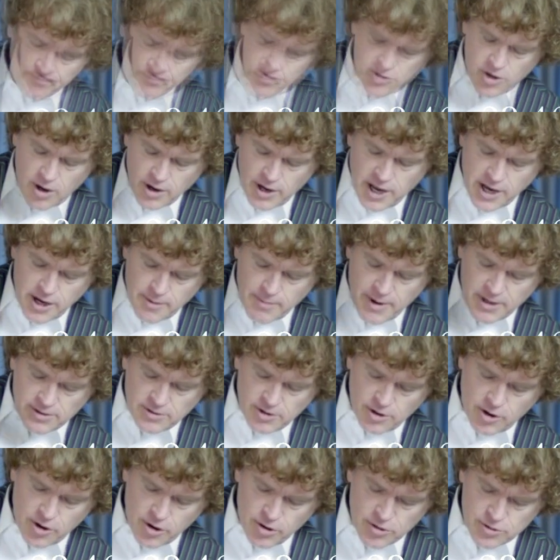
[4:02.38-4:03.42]
talking about
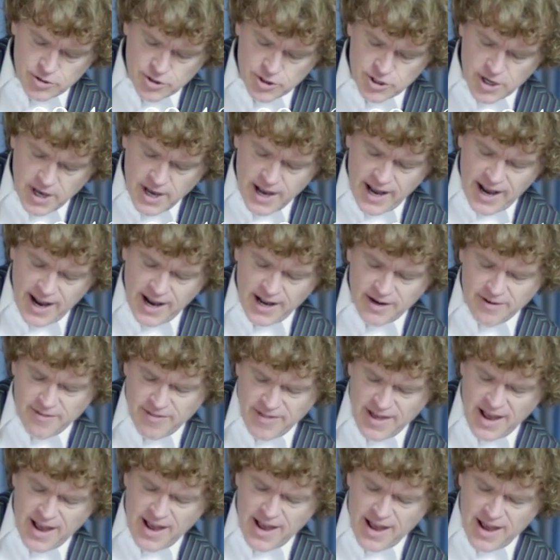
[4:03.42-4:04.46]
the curse, and
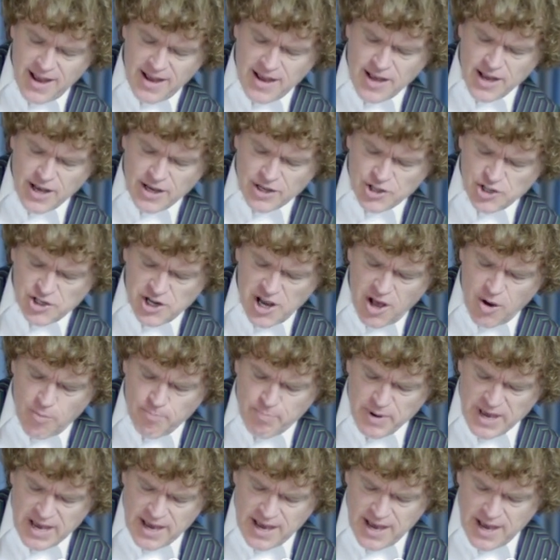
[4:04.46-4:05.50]
they shall
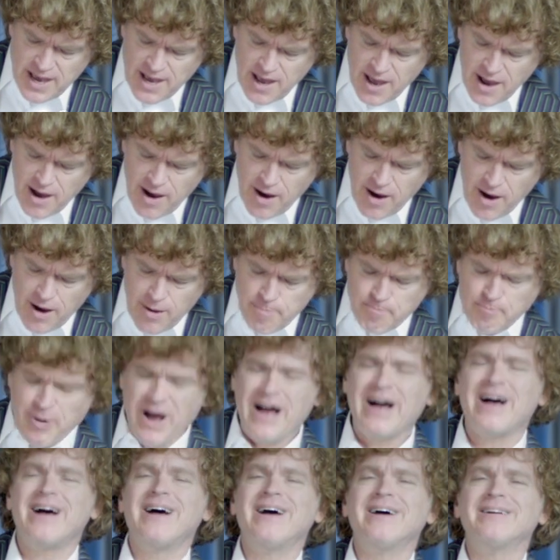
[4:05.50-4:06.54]
be
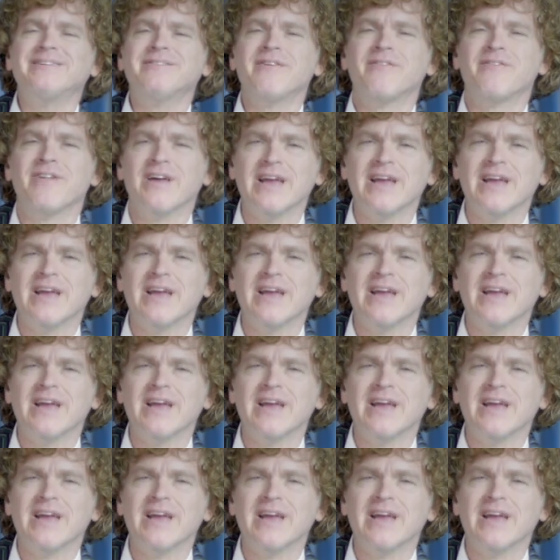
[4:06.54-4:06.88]
upon